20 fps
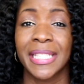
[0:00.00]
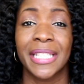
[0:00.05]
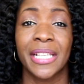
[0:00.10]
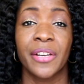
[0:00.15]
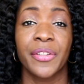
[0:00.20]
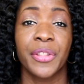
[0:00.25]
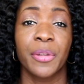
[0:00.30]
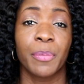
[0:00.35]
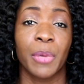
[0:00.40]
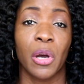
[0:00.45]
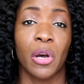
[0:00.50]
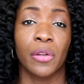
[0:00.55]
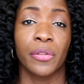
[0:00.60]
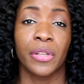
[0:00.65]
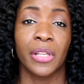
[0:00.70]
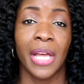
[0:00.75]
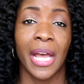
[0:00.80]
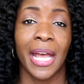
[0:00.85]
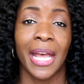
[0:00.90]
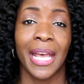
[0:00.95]
sell them
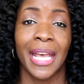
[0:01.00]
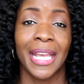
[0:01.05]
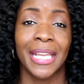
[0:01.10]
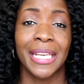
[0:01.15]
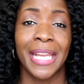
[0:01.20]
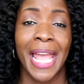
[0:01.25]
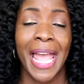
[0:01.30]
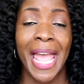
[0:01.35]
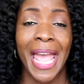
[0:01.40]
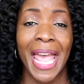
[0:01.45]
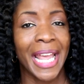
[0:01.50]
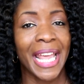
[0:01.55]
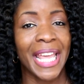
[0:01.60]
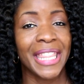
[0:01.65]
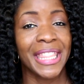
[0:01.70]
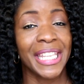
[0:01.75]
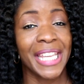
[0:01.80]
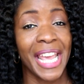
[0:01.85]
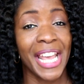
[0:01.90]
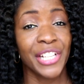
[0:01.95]
online,
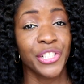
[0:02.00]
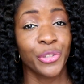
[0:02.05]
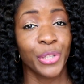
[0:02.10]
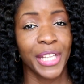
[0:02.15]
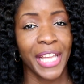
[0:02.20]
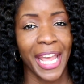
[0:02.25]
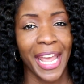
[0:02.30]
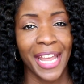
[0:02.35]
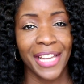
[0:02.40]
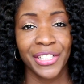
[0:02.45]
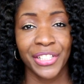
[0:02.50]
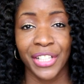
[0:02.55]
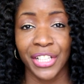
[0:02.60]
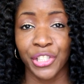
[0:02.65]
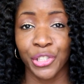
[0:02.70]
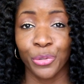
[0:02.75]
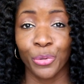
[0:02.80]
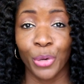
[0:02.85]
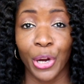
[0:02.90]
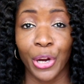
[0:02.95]
and the extra cash
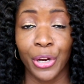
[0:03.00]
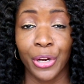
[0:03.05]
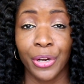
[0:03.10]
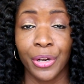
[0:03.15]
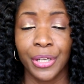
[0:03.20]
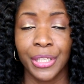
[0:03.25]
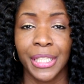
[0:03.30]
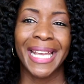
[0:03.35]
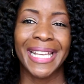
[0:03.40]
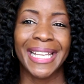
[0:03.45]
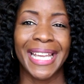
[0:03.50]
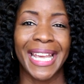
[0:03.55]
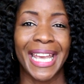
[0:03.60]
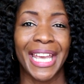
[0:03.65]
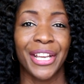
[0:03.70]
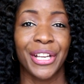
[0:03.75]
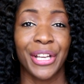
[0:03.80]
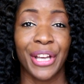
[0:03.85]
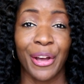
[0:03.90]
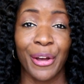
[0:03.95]
that you earn
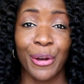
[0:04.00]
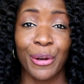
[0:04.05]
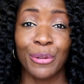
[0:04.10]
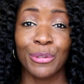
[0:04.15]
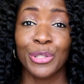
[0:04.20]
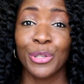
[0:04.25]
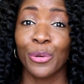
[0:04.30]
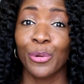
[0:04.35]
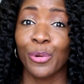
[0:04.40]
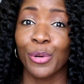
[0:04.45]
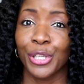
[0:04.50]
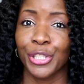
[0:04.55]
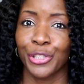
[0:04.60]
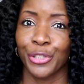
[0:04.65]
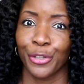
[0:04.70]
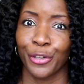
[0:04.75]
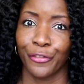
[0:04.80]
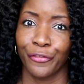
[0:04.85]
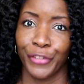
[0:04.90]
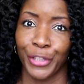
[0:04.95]
can go towards
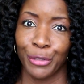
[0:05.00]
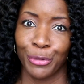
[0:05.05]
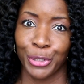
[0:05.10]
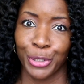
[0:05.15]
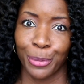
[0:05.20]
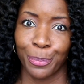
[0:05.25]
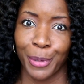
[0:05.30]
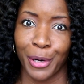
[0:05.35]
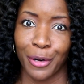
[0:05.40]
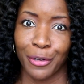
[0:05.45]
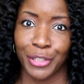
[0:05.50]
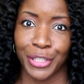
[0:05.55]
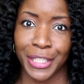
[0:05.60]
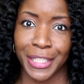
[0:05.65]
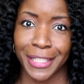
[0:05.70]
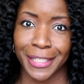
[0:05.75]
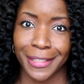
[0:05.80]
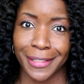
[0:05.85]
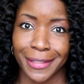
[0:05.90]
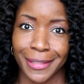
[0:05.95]
your future
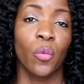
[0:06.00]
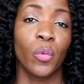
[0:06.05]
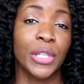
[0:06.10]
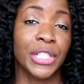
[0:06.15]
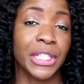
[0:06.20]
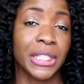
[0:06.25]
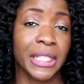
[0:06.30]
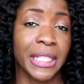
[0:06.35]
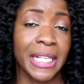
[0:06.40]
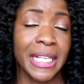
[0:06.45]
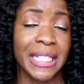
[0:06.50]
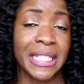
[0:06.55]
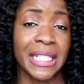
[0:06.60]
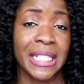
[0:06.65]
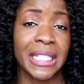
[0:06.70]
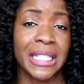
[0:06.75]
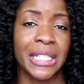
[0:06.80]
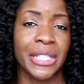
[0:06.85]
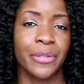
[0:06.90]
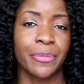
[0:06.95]
purchases. Which leads
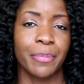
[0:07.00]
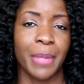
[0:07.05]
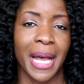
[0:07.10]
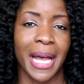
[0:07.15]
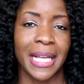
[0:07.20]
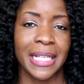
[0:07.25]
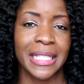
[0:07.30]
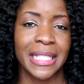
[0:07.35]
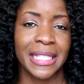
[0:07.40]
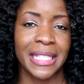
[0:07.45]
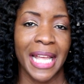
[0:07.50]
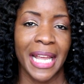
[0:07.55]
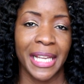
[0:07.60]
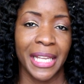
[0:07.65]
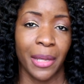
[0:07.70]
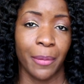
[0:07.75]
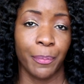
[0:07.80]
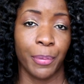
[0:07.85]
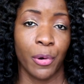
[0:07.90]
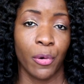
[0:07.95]
into my
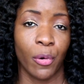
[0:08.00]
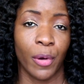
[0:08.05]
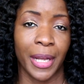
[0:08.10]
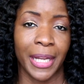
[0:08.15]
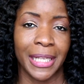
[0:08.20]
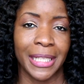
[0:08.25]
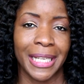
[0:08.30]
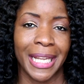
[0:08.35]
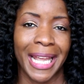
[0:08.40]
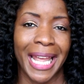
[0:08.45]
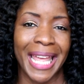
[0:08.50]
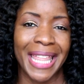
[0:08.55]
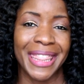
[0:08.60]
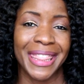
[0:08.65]
second point,